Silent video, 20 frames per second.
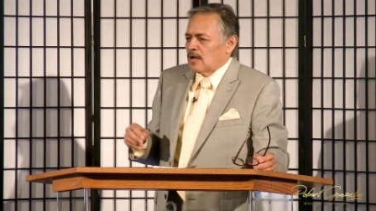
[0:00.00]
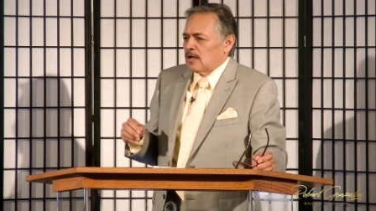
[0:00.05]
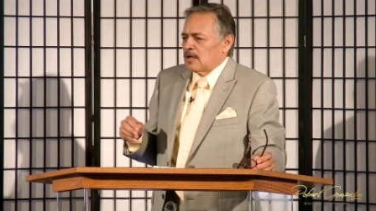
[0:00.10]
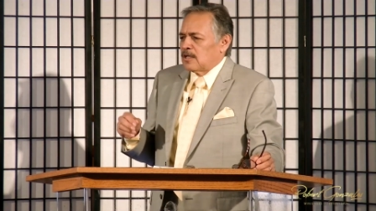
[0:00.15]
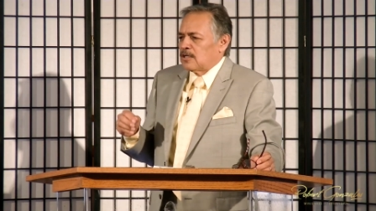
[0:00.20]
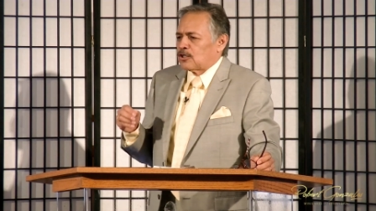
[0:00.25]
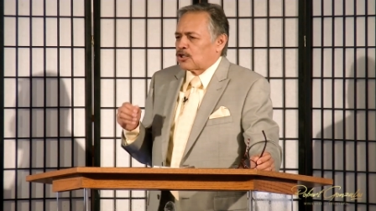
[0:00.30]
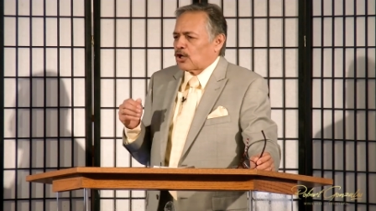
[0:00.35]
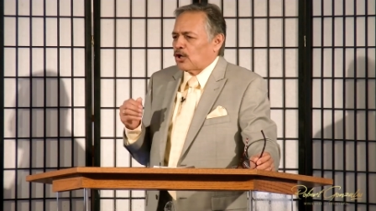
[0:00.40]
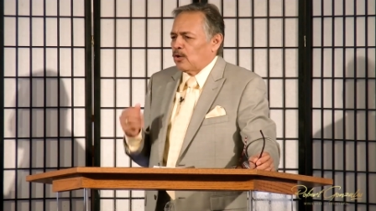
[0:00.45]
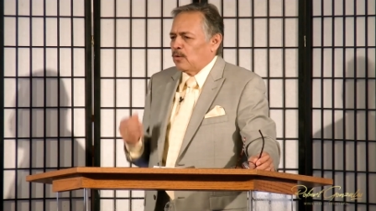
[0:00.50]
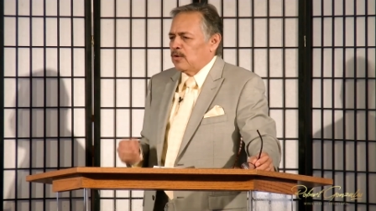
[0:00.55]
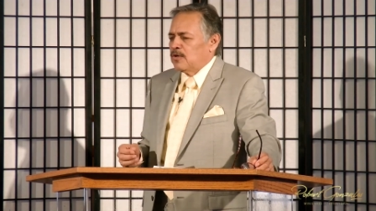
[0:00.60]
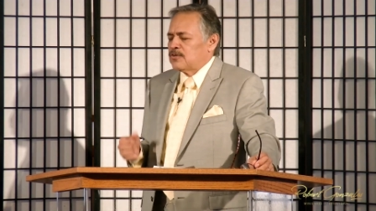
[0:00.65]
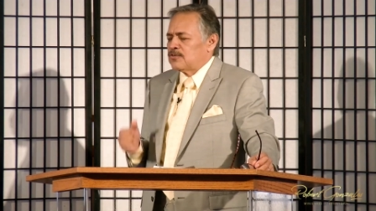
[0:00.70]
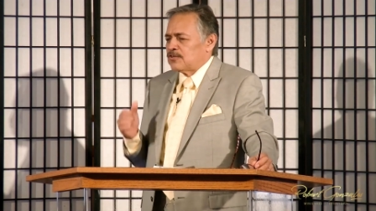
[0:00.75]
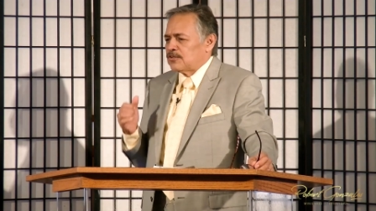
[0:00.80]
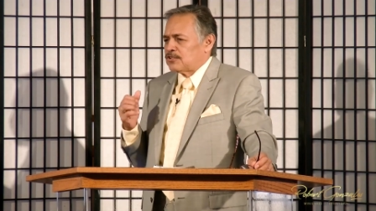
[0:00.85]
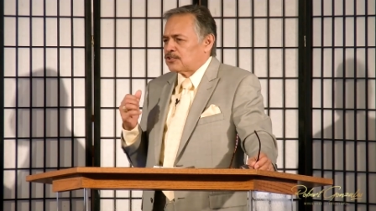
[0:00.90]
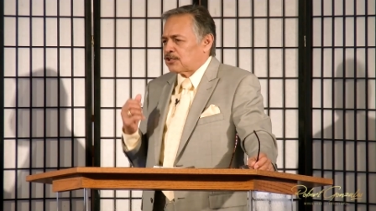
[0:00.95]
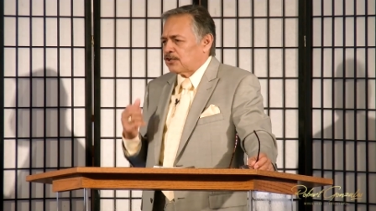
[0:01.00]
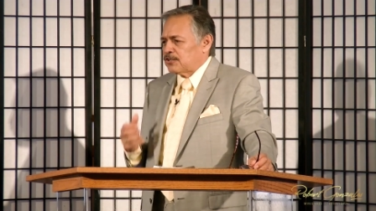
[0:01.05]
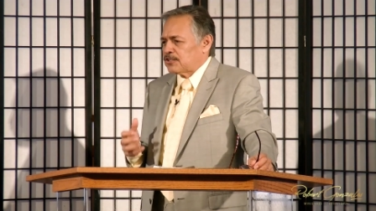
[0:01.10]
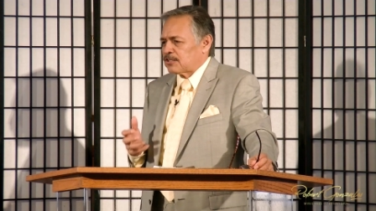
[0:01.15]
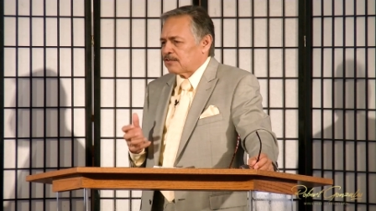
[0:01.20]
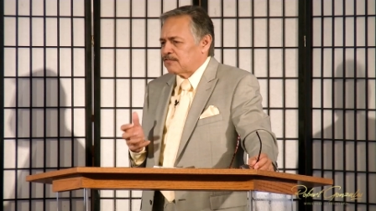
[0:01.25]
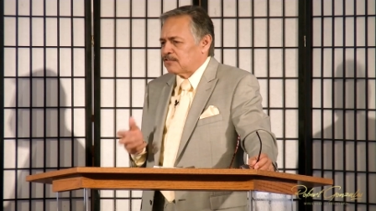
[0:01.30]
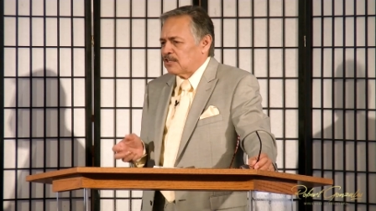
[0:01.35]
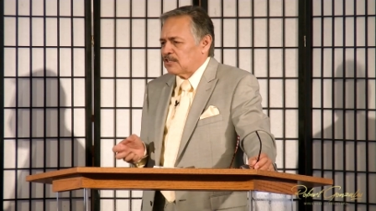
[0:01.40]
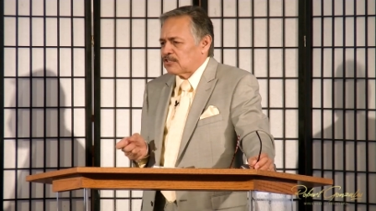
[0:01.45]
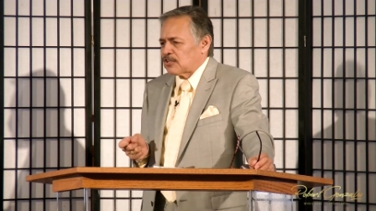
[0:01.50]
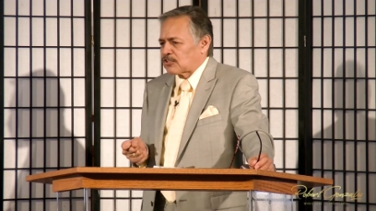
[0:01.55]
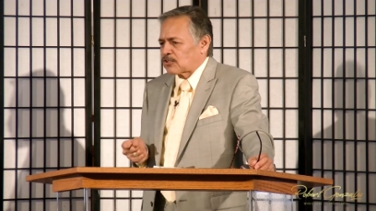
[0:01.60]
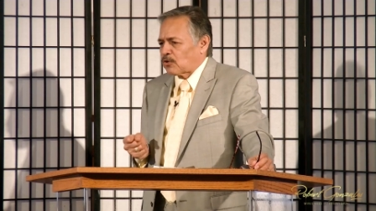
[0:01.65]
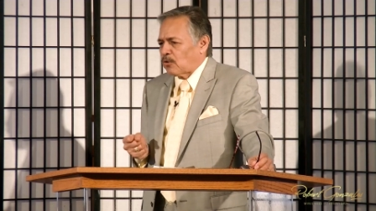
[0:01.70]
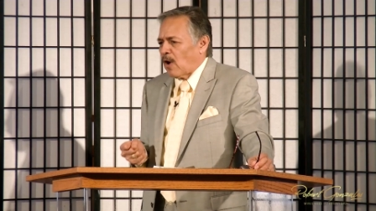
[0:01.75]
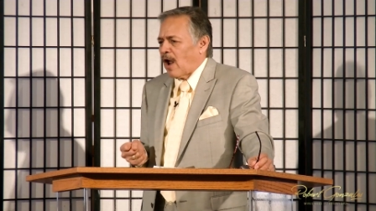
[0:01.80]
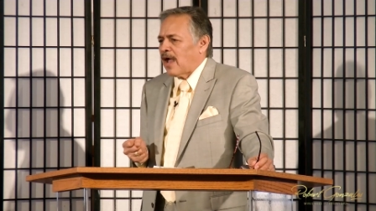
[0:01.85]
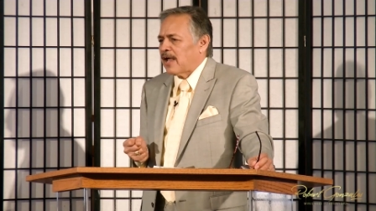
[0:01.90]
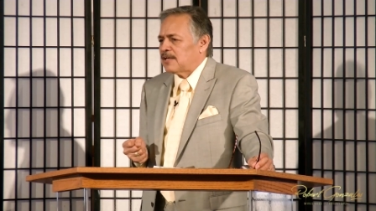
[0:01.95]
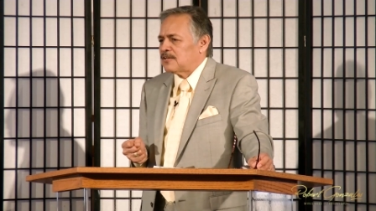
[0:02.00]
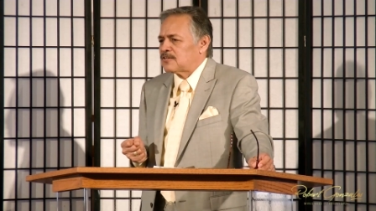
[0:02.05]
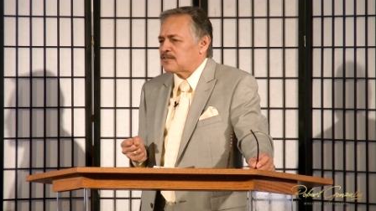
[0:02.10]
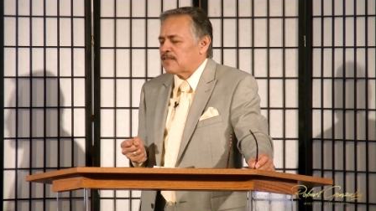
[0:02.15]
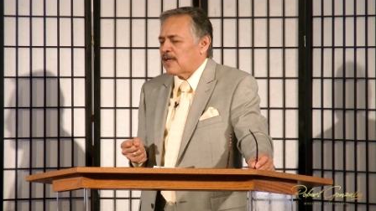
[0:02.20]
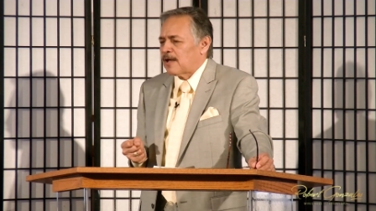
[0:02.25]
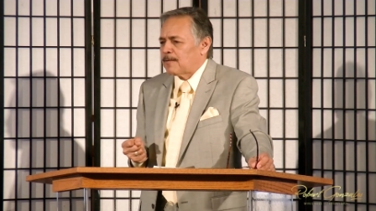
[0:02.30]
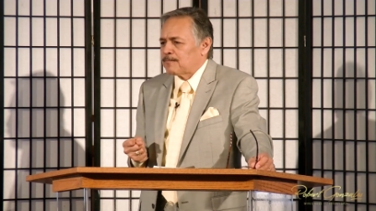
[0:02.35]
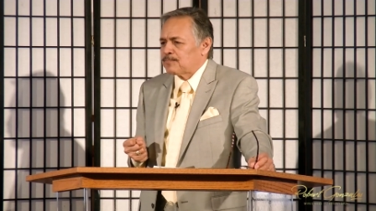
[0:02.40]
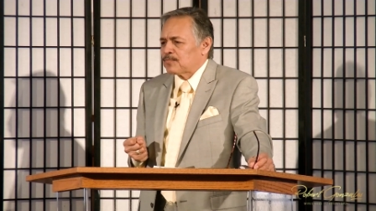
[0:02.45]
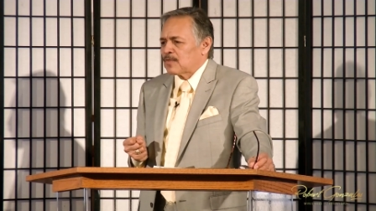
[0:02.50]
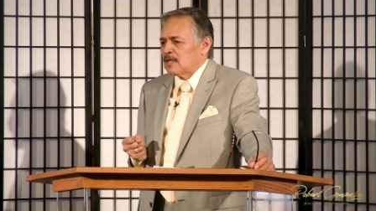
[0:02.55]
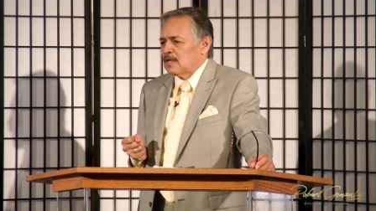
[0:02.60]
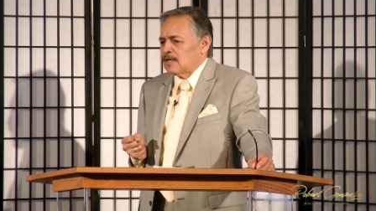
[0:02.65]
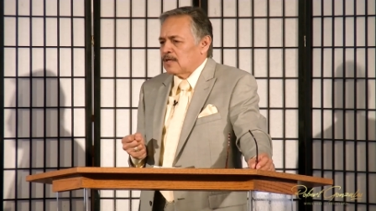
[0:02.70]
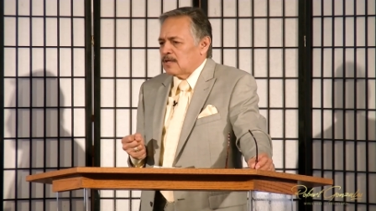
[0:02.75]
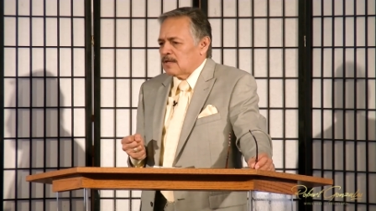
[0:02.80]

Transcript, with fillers: encourage the Church of Jesus Christ that